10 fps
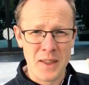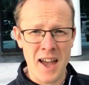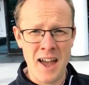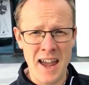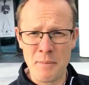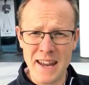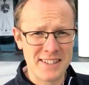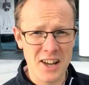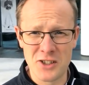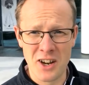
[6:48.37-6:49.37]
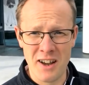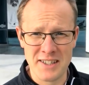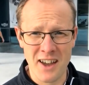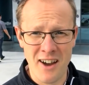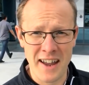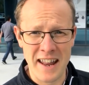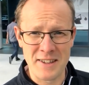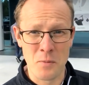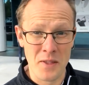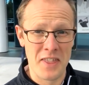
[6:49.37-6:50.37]
Uh, I mean, he's such a nice guy, and
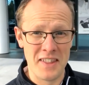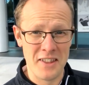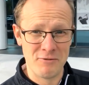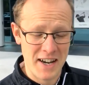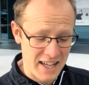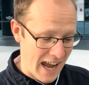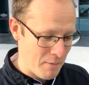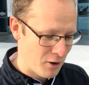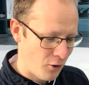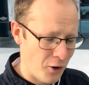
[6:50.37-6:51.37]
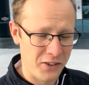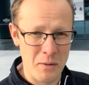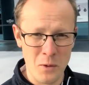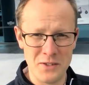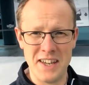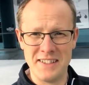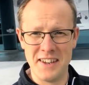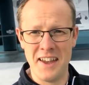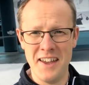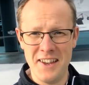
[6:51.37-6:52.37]
that's one thing that really came across. He wanted
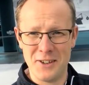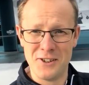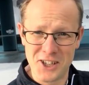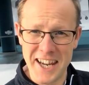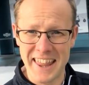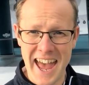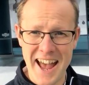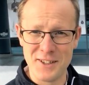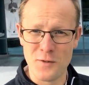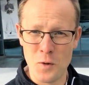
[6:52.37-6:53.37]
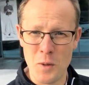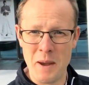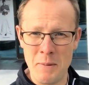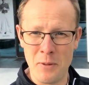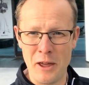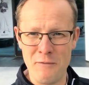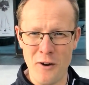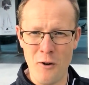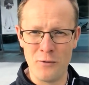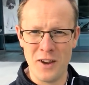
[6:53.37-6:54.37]
to sort of shake the hands of all the people that
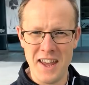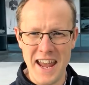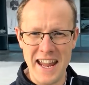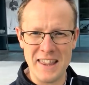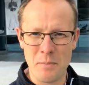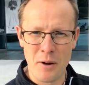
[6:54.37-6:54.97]
involved in the